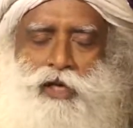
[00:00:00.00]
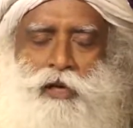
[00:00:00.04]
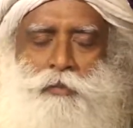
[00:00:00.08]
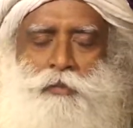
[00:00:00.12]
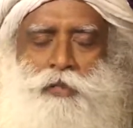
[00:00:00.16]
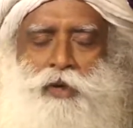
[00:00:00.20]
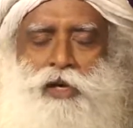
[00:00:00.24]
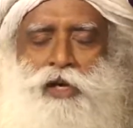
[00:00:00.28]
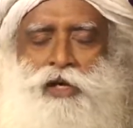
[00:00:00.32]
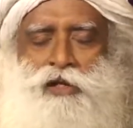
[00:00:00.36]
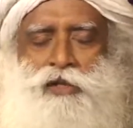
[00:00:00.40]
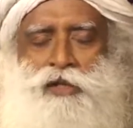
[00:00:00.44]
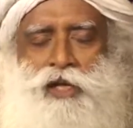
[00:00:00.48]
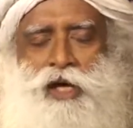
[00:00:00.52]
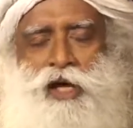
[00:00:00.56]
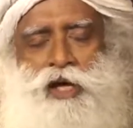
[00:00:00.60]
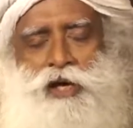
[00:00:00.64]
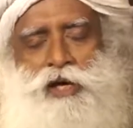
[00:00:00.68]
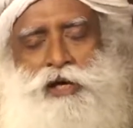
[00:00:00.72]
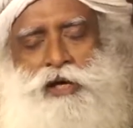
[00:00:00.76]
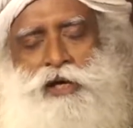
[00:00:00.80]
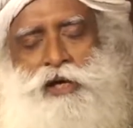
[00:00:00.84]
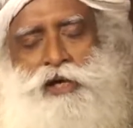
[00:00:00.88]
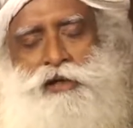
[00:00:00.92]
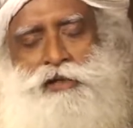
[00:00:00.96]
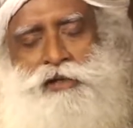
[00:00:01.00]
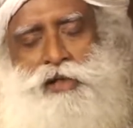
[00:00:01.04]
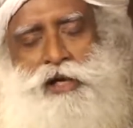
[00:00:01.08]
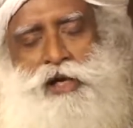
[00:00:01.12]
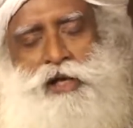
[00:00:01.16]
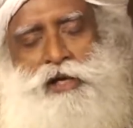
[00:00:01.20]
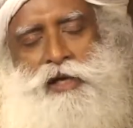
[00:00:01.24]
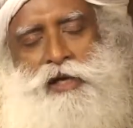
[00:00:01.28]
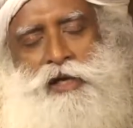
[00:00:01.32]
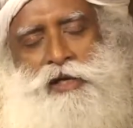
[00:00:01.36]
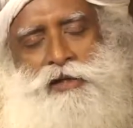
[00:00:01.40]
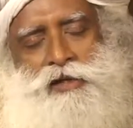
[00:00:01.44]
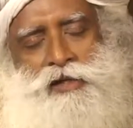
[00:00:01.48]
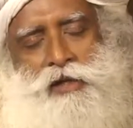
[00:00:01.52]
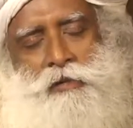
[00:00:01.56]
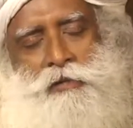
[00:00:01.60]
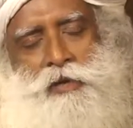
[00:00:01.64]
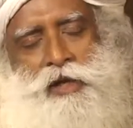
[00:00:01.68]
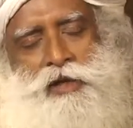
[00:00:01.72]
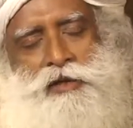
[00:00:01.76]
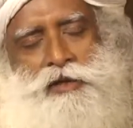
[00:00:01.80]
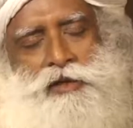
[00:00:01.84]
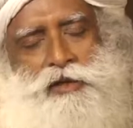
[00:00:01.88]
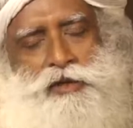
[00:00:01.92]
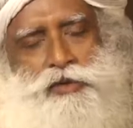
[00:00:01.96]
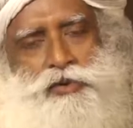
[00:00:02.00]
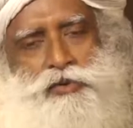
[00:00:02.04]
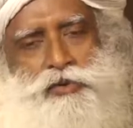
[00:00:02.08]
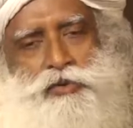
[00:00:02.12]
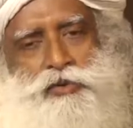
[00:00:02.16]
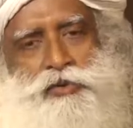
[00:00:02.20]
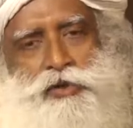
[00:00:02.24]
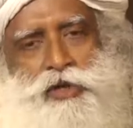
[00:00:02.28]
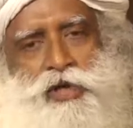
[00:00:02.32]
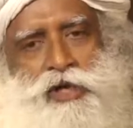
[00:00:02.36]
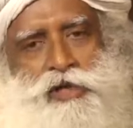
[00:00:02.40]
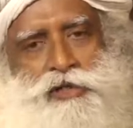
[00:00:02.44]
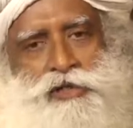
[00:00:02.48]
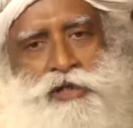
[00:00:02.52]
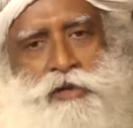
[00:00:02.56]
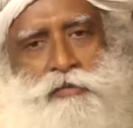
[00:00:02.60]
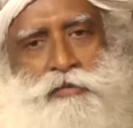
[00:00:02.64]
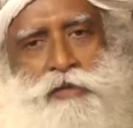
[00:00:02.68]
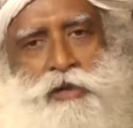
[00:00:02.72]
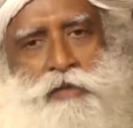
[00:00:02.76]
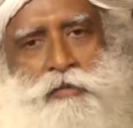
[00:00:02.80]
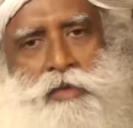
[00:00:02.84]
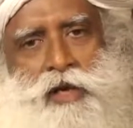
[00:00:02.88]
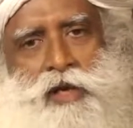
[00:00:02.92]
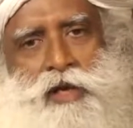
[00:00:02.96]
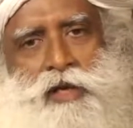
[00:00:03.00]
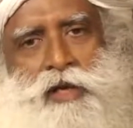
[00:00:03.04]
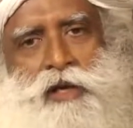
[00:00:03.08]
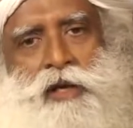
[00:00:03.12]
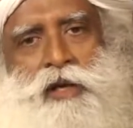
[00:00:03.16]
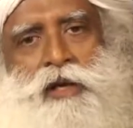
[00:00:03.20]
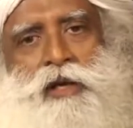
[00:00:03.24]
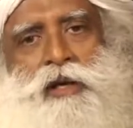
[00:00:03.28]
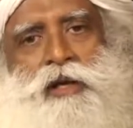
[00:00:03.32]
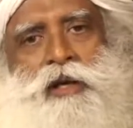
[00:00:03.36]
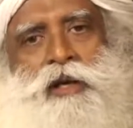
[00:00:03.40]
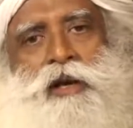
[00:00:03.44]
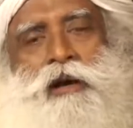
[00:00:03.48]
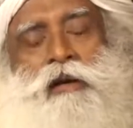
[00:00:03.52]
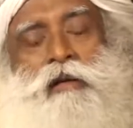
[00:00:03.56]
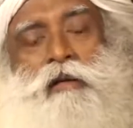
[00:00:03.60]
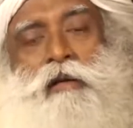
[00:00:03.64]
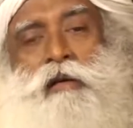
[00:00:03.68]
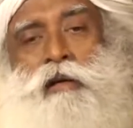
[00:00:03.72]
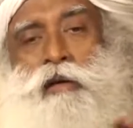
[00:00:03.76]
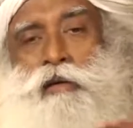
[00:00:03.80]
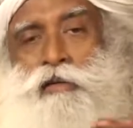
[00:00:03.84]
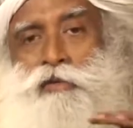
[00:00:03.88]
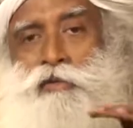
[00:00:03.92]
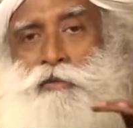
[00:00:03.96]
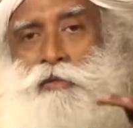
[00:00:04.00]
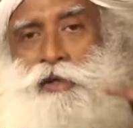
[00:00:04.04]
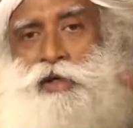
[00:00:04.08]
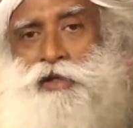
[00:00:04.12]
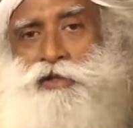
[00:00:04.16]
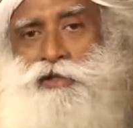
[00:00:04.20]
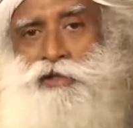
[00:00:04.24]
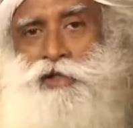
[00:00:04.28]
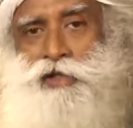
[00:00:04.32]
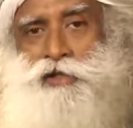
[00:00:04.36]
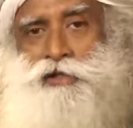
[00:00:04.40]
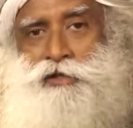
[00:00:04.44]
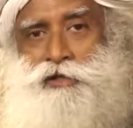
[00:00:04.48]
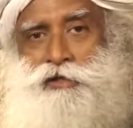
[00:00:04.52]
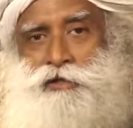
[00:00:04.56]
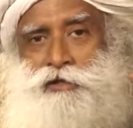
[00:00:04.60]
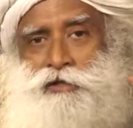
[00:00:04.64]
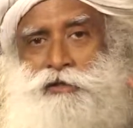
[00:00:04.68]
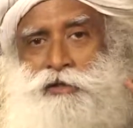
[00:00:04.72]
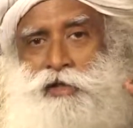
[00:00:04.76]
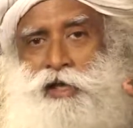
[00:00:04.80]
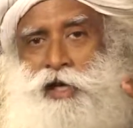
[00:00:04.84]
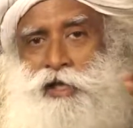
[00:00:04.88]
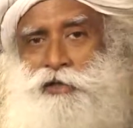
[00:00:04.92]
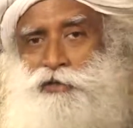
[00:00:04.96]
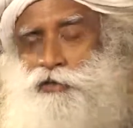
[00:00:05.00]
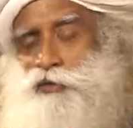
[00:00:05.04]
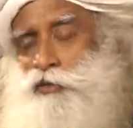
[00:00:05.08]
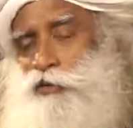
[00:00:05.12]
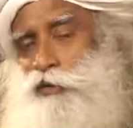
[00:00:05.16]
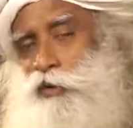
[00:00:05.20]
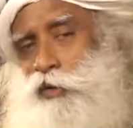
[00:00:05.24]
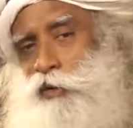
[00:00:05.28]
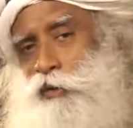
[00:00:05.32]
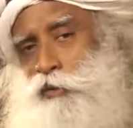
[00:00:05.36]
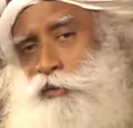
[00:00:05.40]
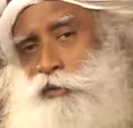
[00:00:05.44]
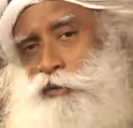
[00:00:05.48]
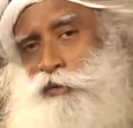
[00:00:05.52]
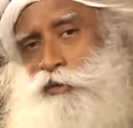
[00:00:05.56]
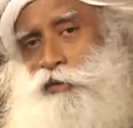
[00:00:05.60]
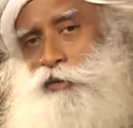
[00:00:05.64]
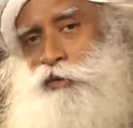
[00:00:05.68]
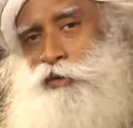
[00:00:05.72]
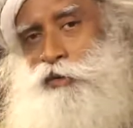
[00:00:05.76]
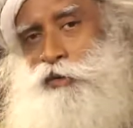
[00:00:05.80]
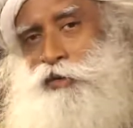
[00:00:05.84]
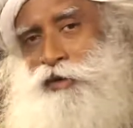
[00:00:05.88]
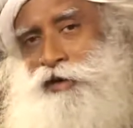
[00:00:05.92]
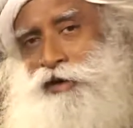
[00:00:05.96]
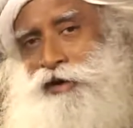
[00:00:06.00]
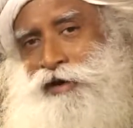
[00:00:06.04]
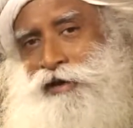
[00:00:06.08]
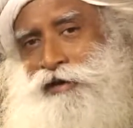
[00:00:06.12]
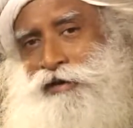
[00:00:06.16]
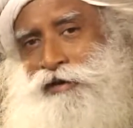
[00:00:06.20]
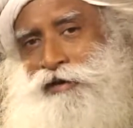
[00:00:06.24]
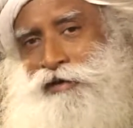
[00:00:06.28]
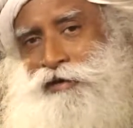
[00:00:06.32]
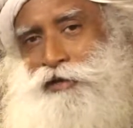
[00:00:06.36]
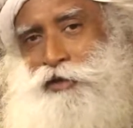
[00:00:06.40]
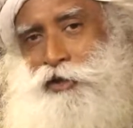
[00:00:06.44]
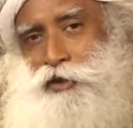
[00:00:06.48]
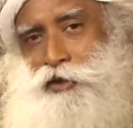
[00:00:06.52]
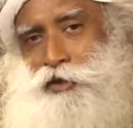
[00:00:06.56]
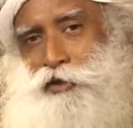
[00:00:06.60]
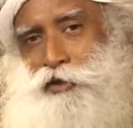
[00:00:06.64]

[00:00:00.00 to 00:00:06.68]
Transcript: tapa, dharana, dhyana, samadhi, shunya, samyama. Or you may just, as you know, in the